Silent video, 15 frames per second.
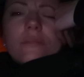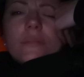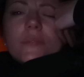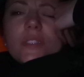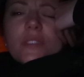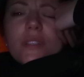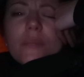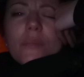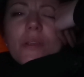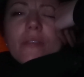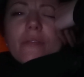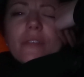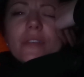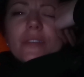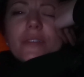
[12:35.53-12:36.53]
in some
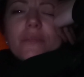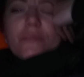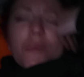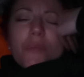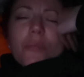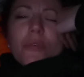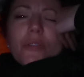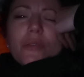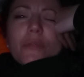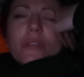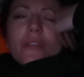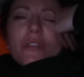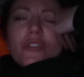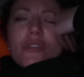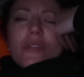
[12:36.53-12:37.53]
areas of my body was
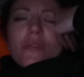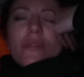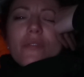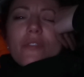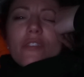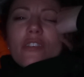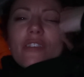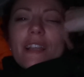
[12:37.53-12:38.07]
touching the floor,